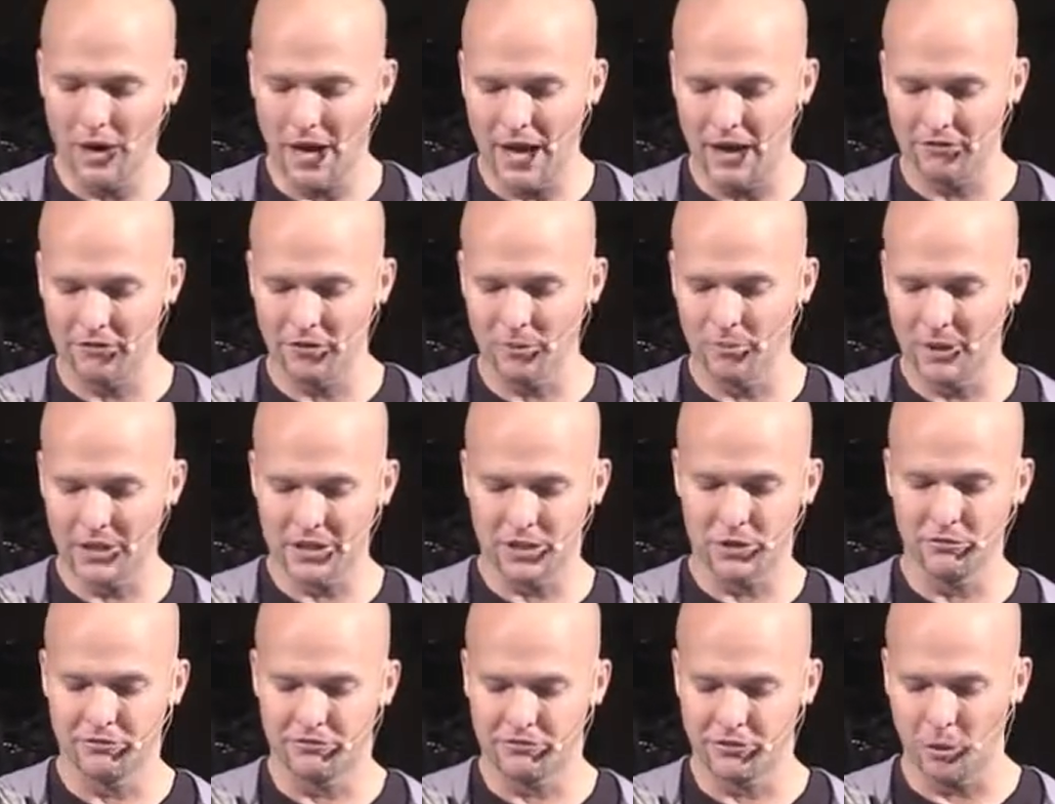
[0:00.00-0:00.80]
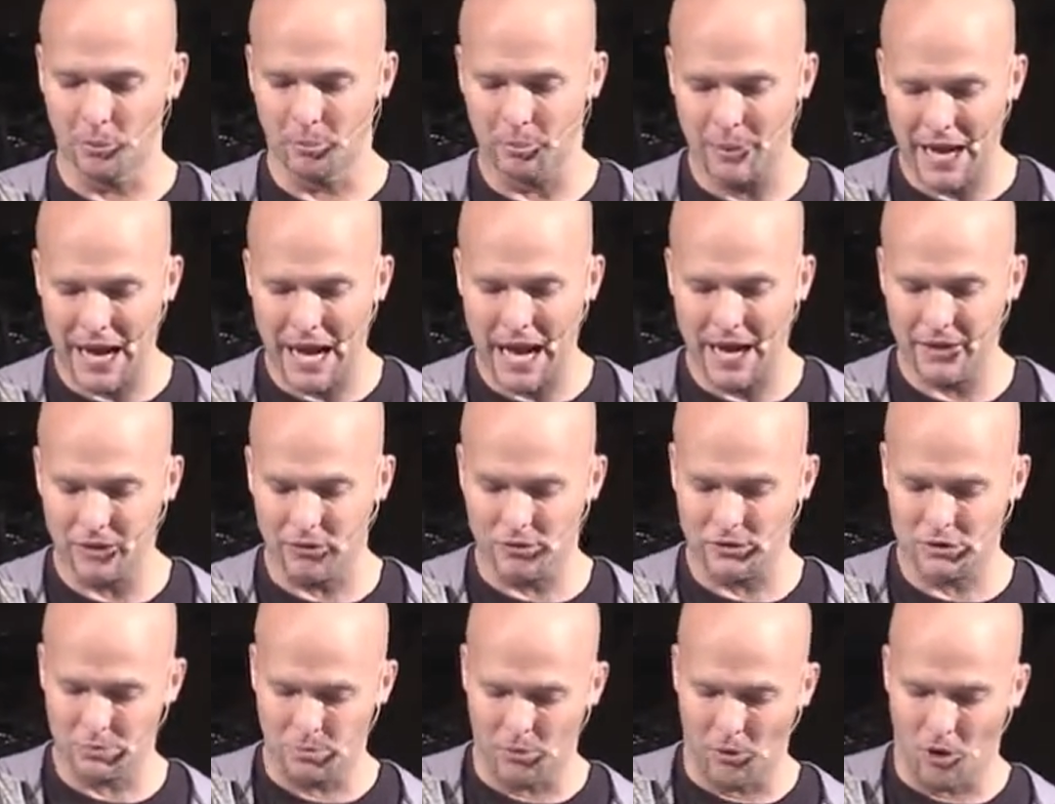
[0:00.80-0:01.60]
ever make you feel bad or
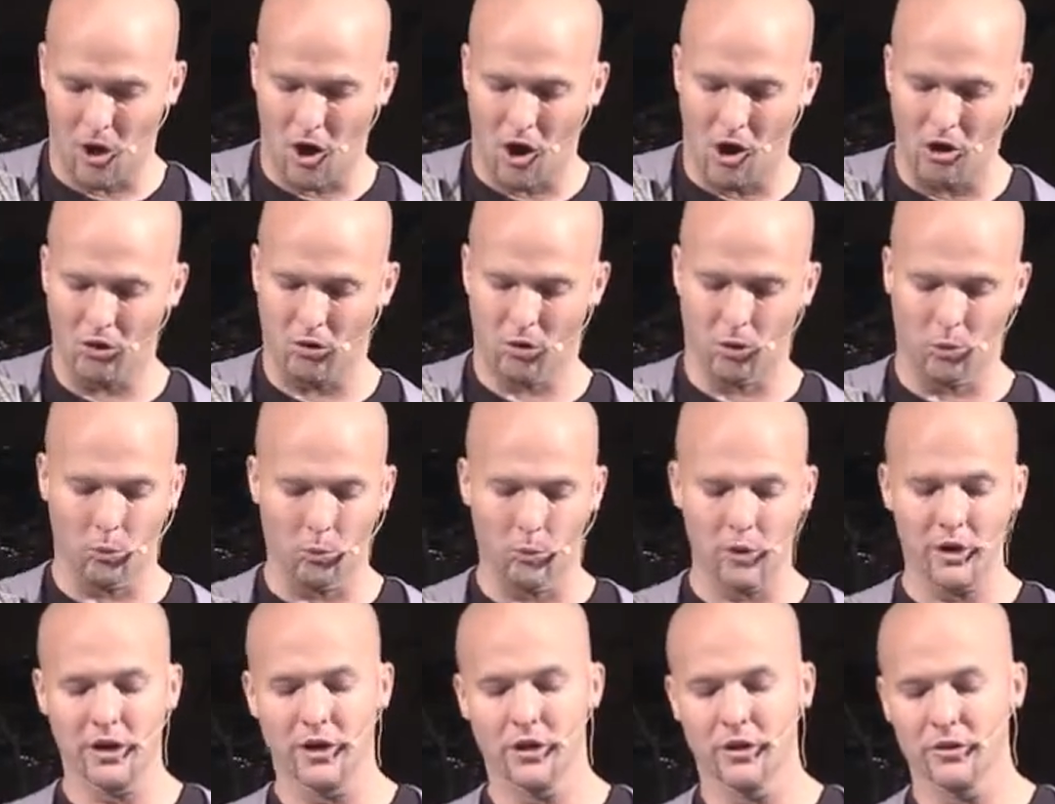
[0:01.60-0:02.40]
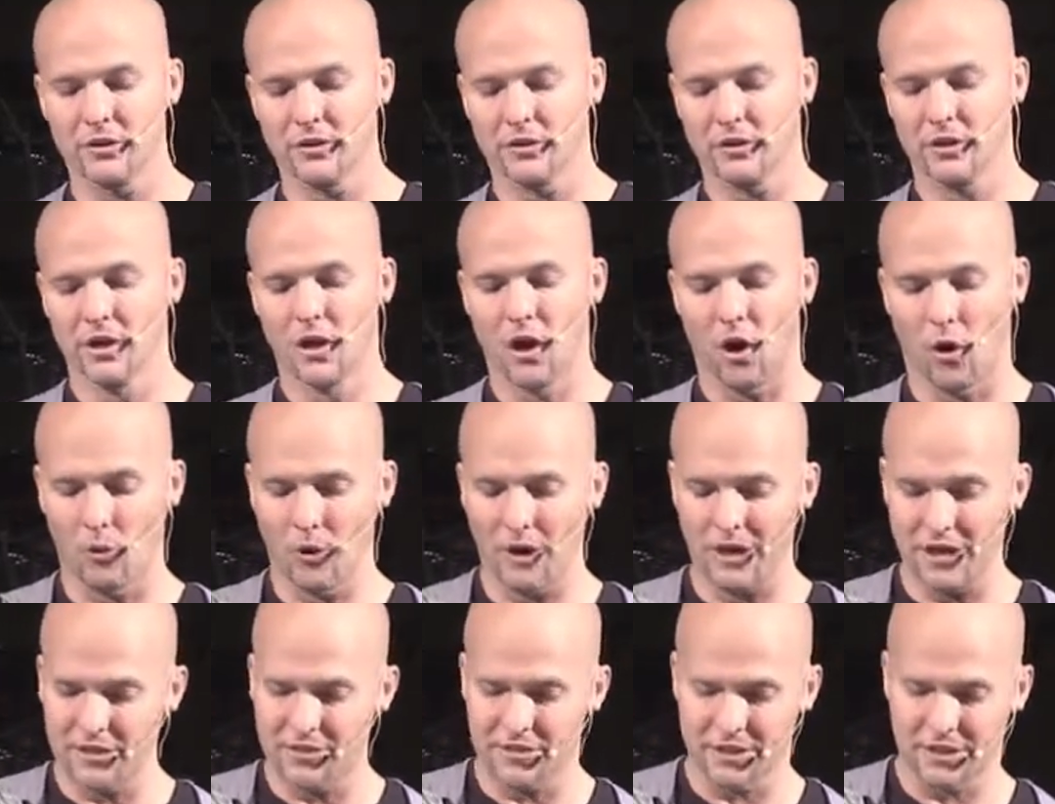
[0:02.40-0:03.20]
small or weird or
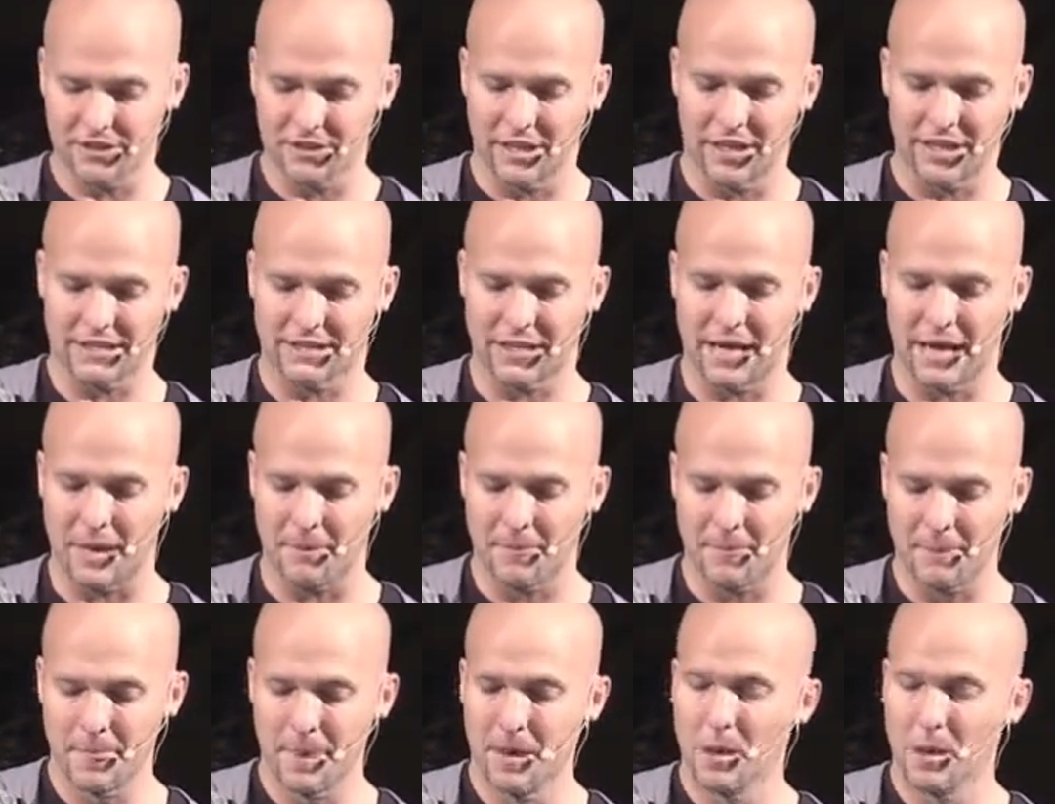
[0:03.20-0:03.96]
anything like that.